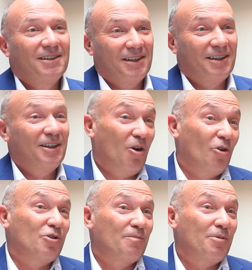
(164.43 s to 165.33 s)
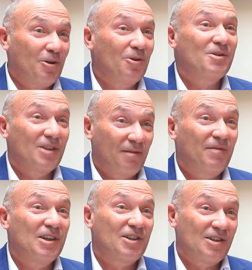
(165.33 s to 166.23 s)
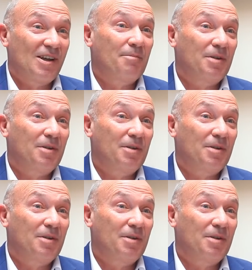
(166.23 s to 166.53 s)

uh, entrepreneurs and investors up